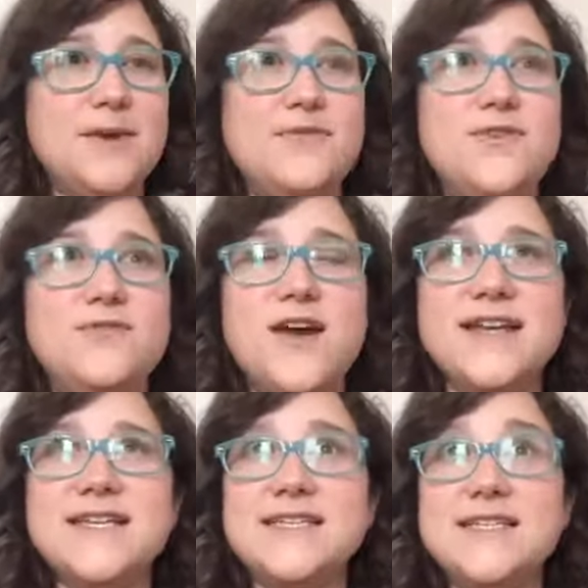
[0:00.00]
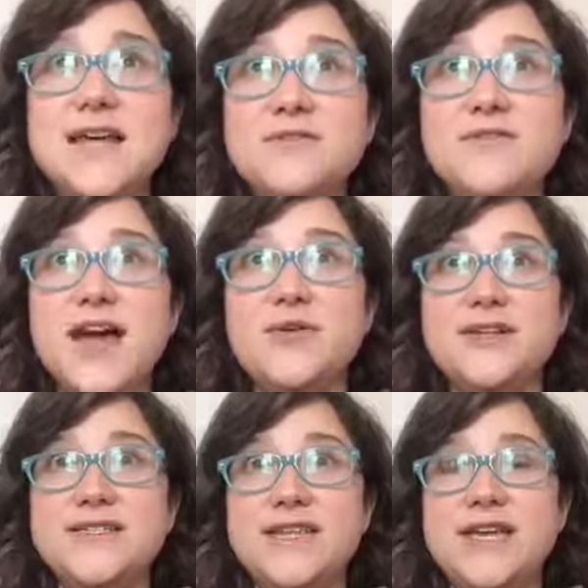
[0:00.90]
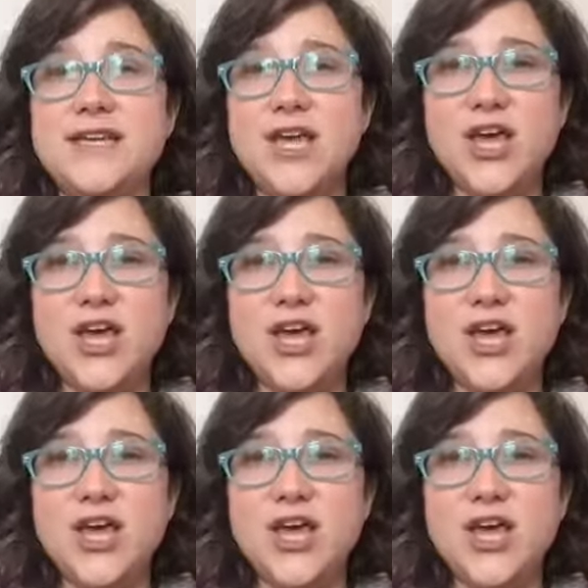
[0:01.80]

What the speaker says: Now, if you find a sunflower seed,